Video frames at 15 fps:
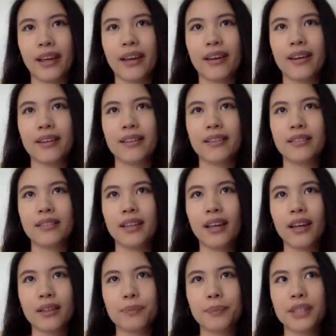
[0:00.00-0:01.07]
And
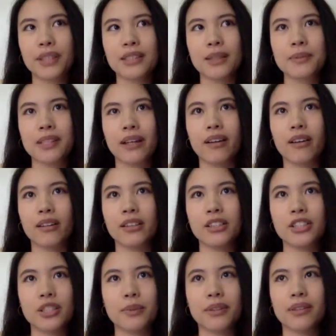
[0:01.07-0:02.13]
yeah, I picked up
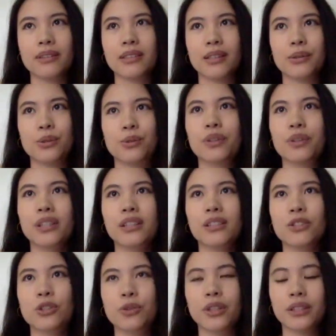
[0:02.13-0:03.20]
psychology because I was really
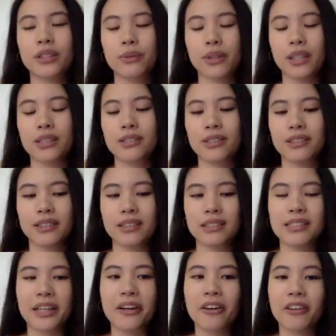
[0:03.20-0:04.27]
intrigued when I took a
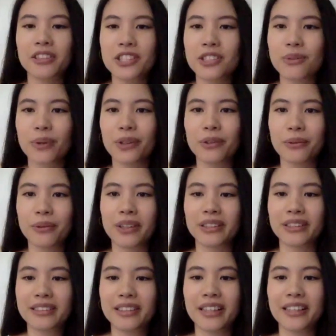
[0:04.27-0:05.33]
psychology
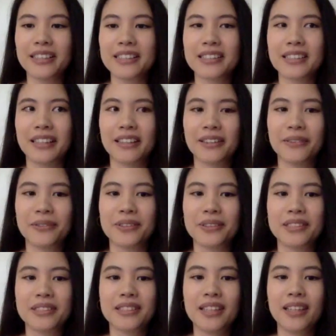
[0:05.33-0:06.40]
101 class. It was